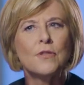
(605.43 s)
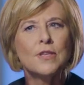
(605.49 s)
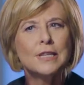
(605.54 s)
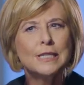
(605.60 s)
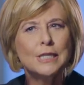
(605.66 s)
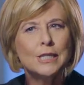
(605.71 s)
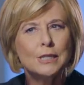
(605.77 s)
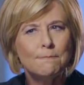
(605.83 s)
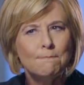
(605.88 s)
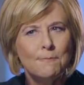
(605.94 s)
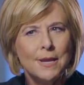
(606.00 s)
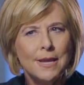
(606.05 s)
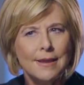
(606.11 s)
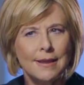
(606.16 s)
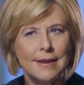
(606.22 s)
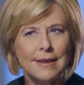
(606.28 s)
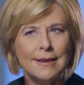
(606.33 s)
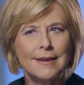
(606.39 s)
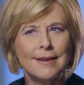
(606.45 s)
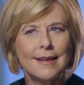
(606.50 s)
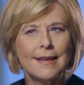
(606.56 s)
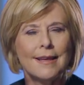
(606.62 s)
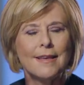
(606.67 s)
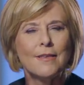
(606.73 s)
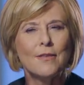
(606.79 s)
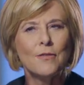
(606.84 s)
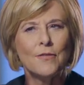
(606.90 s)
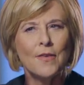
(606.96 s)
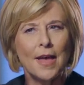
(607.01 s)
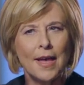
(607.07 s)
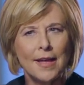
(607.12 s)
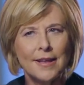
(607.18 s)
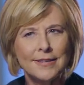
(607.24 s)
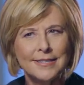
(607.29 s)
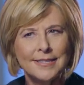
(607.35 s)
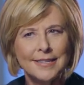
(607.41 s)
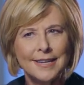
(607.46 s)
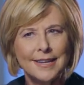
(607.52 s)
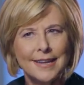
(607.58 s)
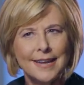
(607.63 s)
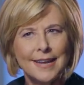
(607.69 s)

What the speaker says: the speed that